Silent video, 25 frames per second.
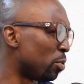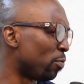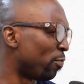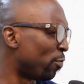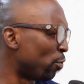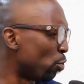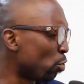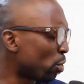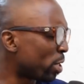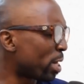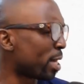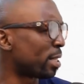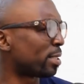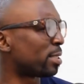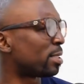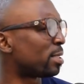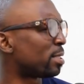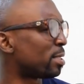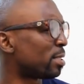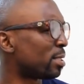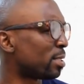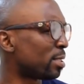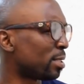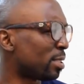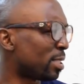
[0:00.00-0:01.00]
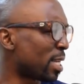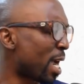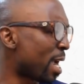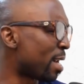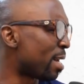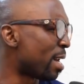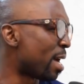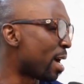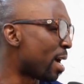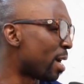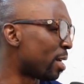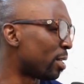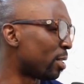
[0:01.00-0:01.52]
If you look at
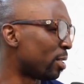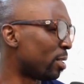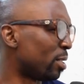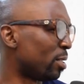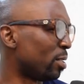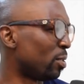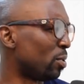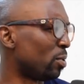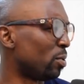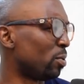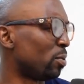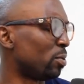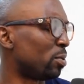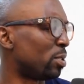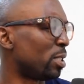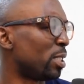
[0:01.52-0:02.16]
China, you